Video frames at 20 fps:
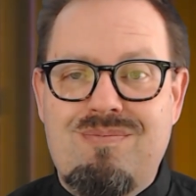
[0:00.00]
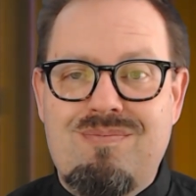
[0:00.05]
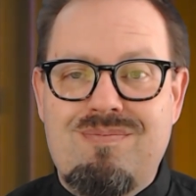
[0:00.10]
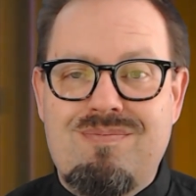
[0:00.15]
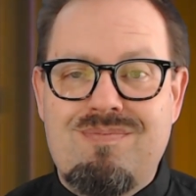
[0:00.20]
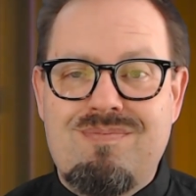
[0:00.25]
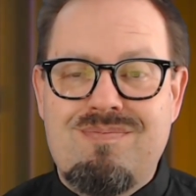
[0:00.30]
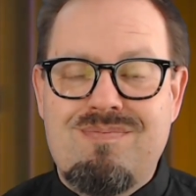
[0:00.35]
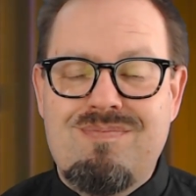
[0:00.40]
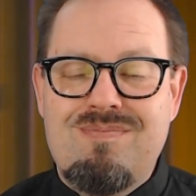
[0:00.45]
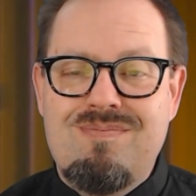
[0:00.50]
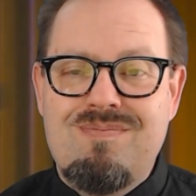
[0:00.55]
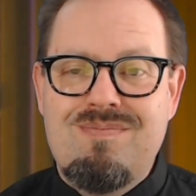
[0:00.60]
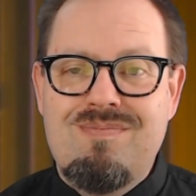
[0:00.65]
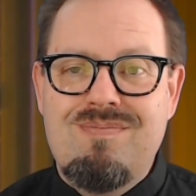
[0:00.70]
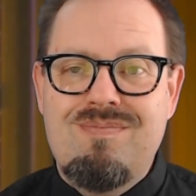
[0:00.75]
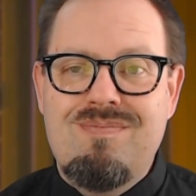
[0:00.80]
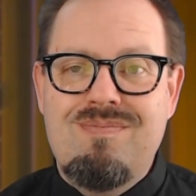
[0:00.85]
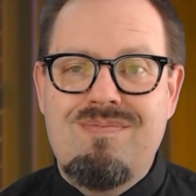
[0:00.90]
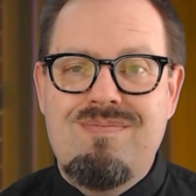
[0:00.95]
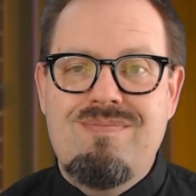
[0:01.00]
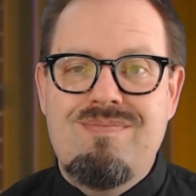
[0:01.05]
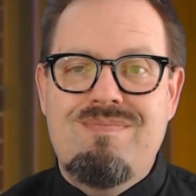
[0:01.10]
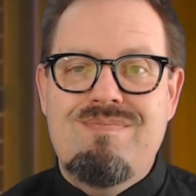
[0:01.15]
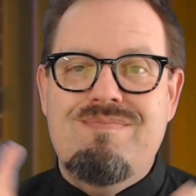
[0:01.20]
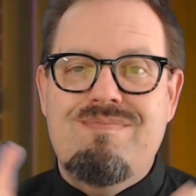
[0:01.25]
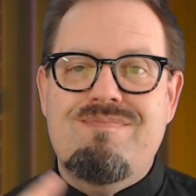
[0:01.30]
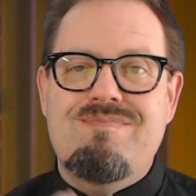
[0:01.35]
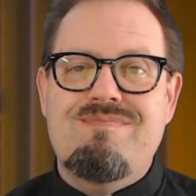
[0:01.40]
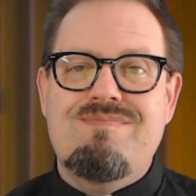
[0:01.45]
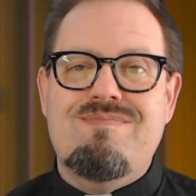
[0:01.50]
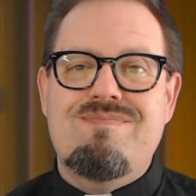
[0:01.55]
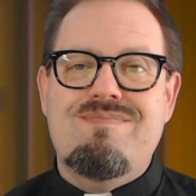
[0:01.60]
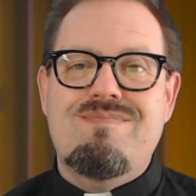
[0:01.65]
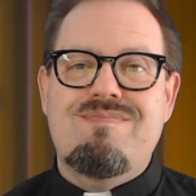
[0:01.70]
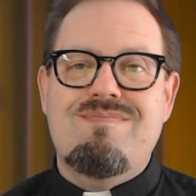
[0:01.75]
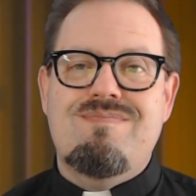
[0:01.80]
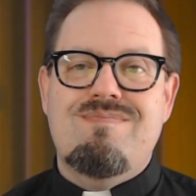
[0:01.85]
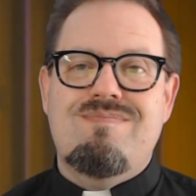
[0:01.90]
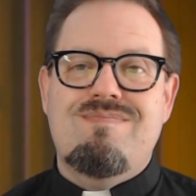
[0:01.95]

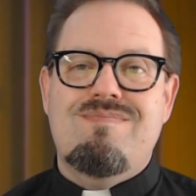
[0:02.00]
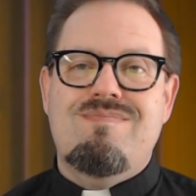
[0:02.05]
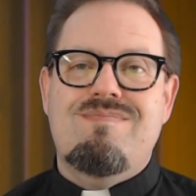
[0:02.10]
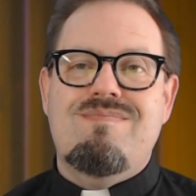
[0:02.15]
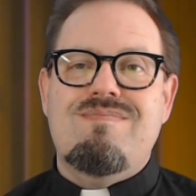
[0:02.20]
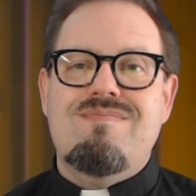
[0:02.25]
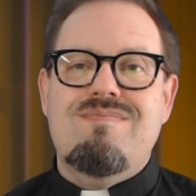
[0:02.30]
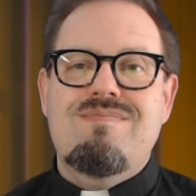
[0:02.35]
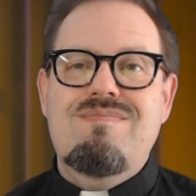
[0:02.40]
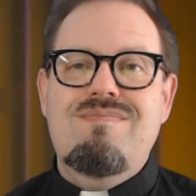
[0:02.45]
No one is speaking in this clip.